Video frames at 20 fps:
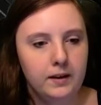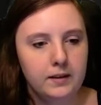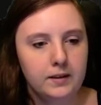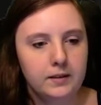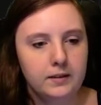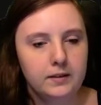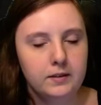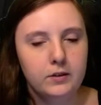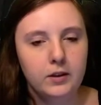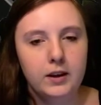
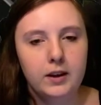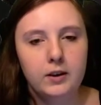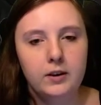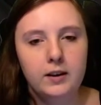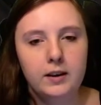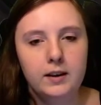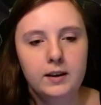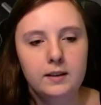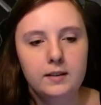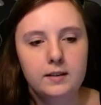So here he
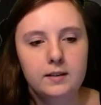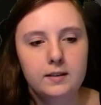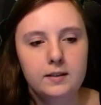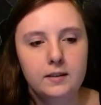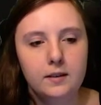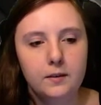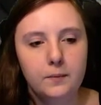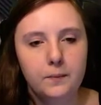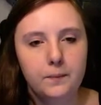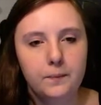is,
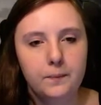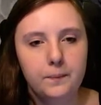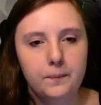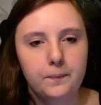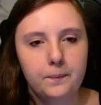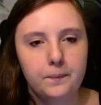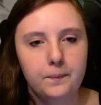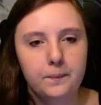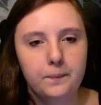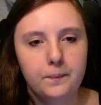
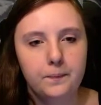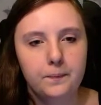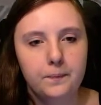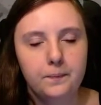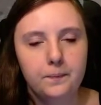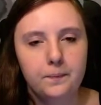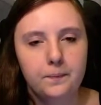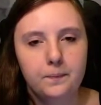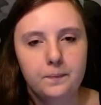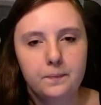
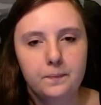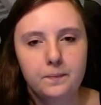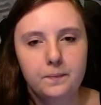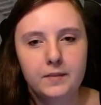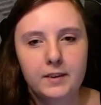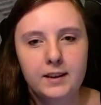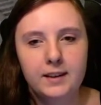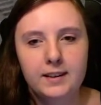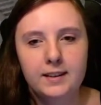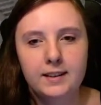
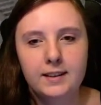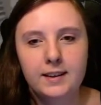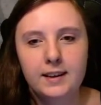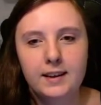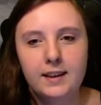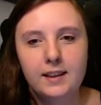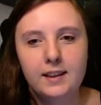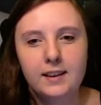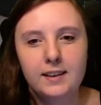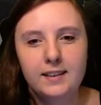the little
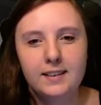kid.